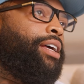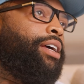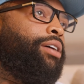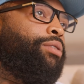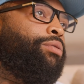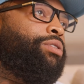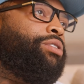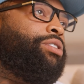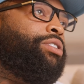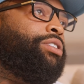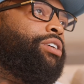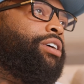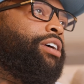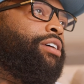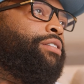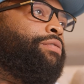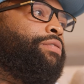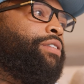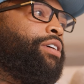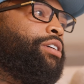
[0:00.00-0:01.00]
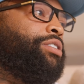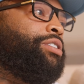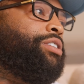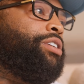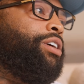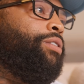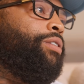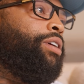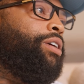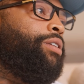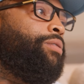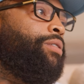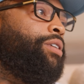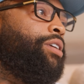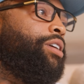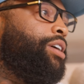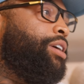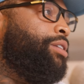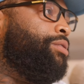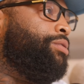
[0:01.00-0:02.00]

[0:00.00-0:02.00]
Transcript: it felt so unreal.